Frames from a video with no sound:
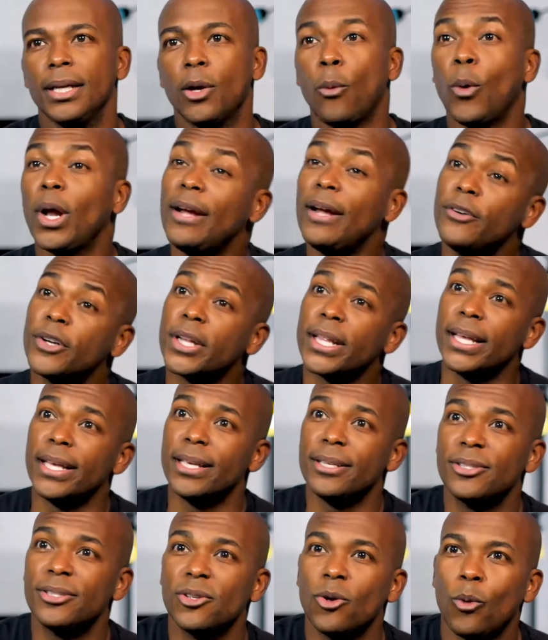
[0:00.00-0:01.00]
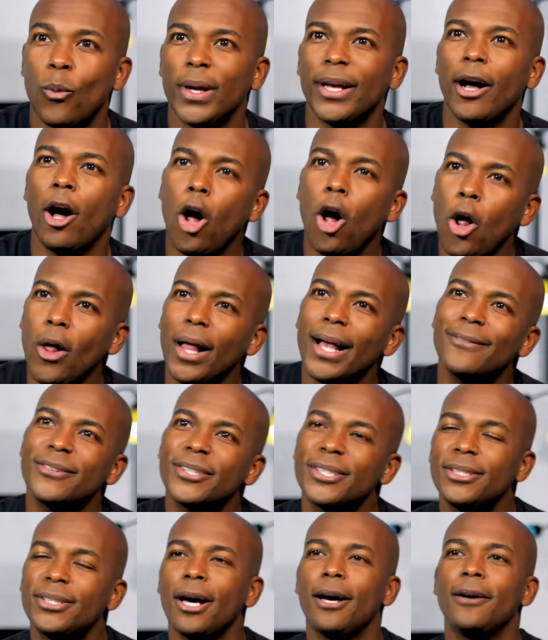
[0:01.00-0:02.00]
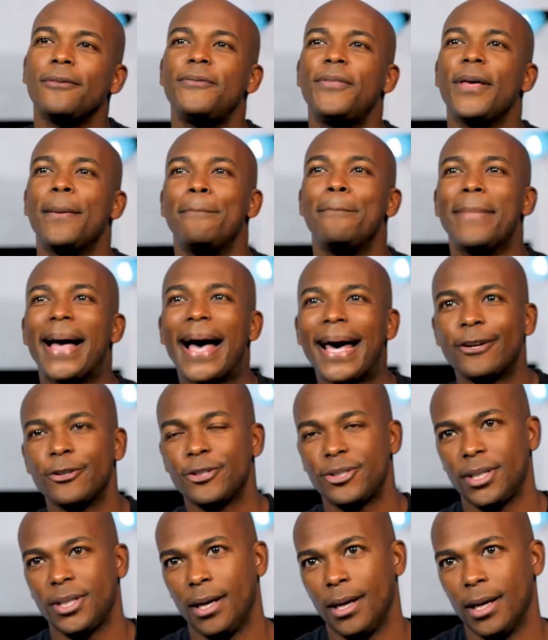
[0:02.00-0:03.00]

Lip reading: Now, whatever it is, we all have stuff that matters to